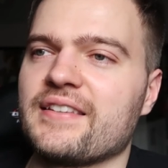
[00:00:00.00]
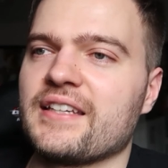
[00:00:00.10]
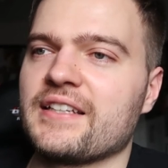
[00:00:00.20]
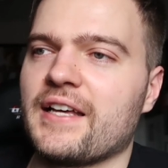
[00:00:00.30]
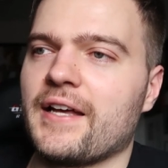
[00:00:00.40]
I
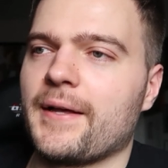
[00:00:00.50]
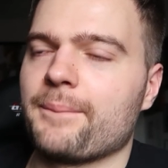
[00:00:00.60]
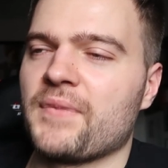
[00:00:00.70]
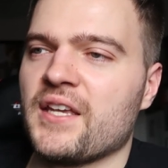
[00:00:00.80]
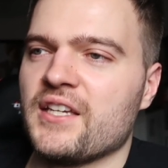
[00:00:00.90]
think
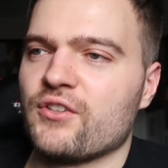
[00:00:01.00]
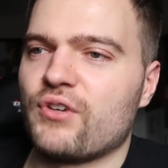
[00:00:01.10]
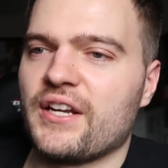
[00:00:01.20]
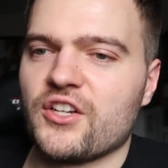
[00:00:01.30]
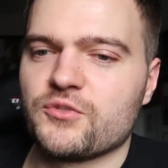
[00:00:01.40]

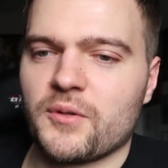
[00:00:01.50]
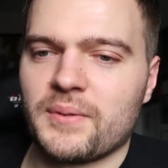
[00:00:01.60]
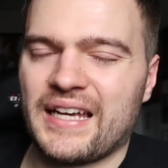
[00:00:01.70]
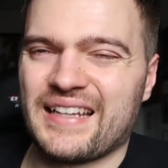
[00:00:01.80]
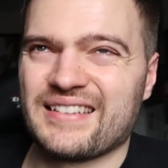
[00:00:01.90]
Renault's
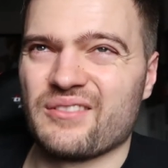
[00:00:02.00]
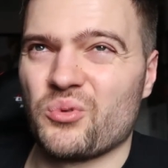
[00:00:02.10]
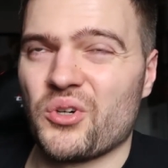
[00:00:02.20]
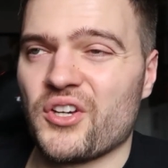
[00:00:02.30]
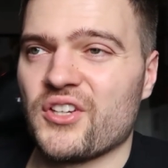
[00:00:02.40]
probably had the
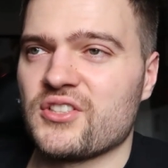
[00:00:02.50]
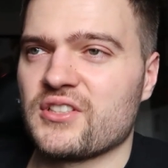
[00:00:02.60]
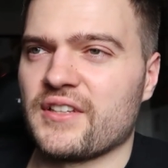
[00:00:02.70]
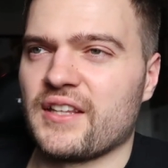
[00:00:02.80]
worst.